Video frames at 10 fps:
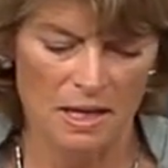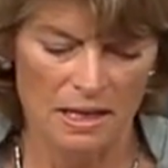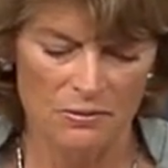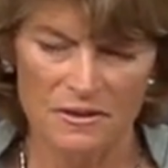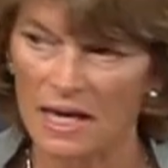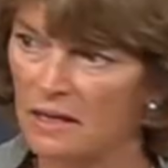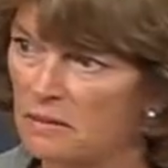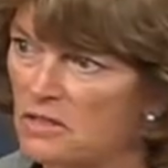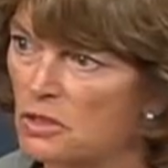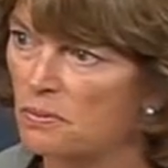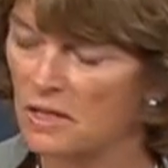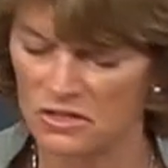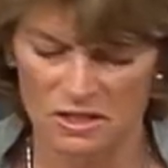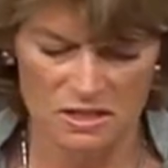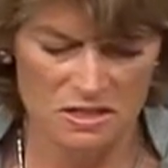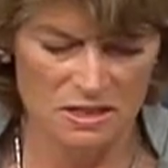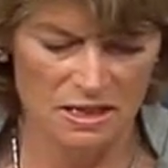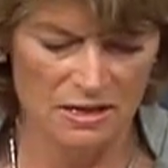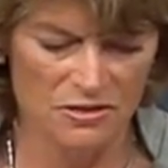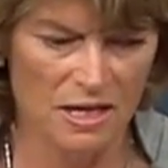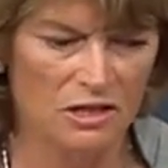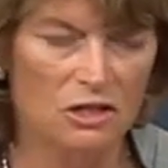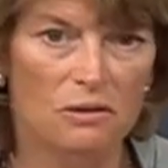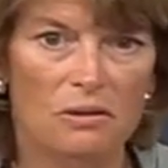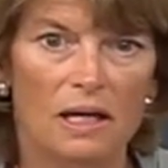And with that, Mr. President, I thank you.